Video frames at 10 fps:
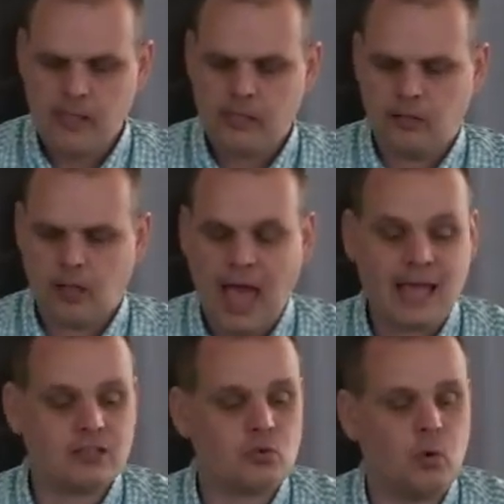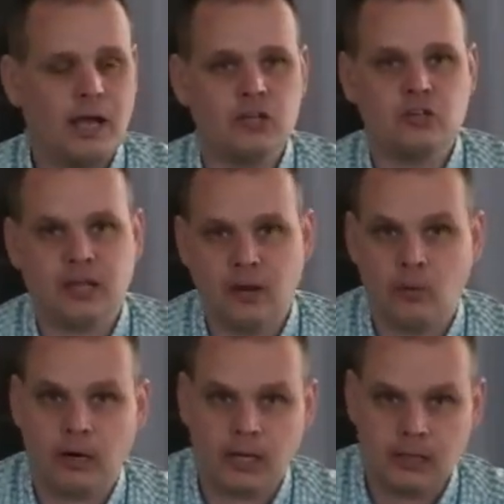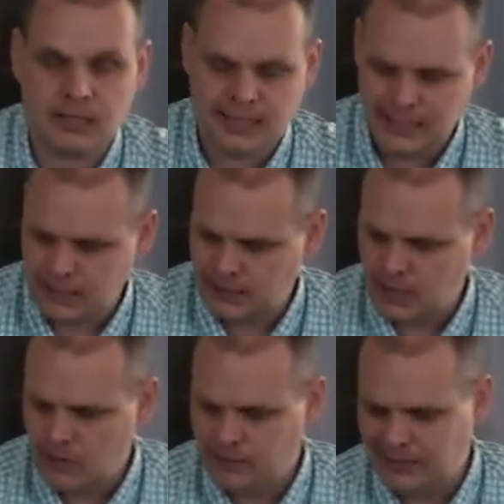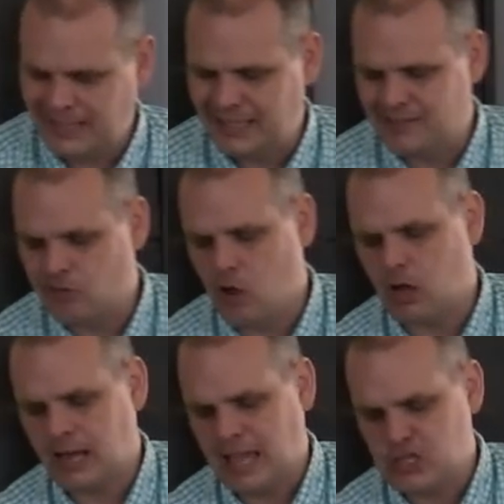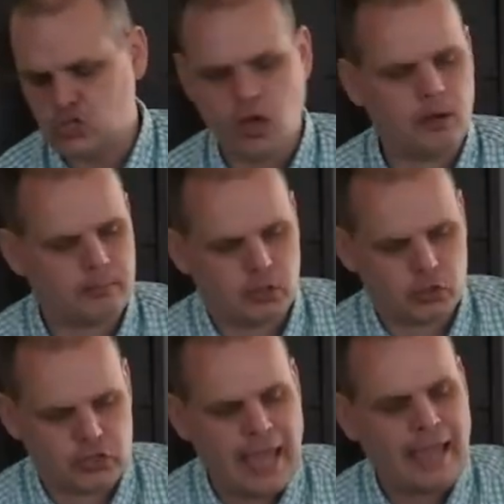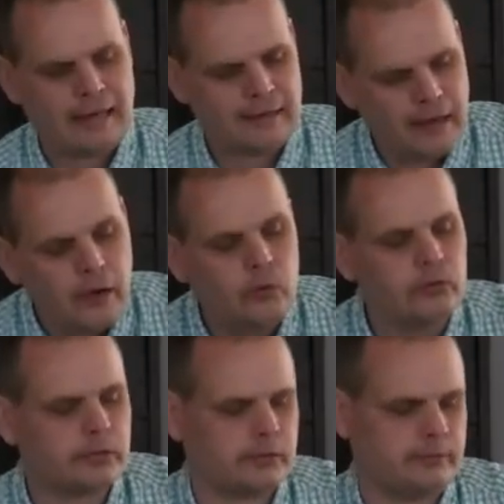The last question, we're going to leave on a somber, sad note.